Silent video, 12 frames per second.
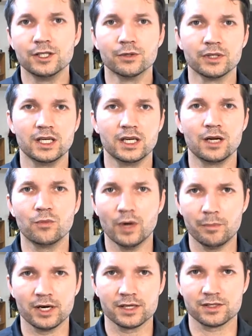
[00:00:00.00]
you'll need a
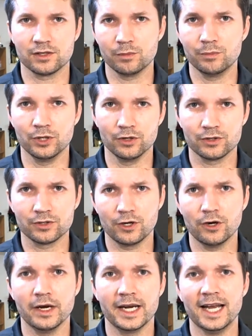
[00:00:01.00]
web browser and a computer to
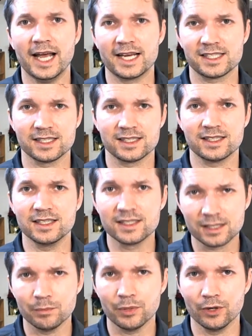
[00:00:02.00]
go ahead and access
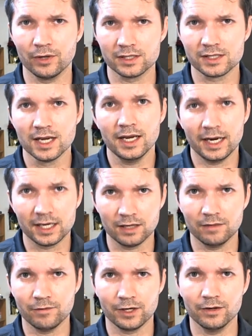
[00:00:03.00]
these components and
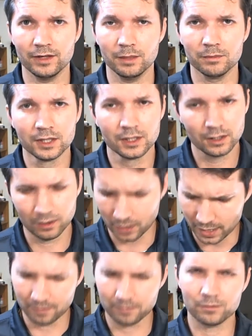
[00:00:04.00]
configure them. All
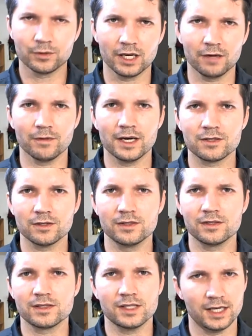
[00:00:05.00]
right, we'll get right to
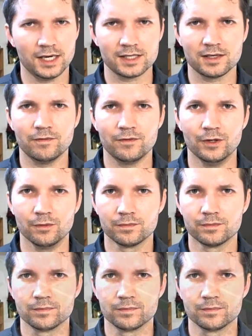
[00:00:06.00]
it. See you guys in a few.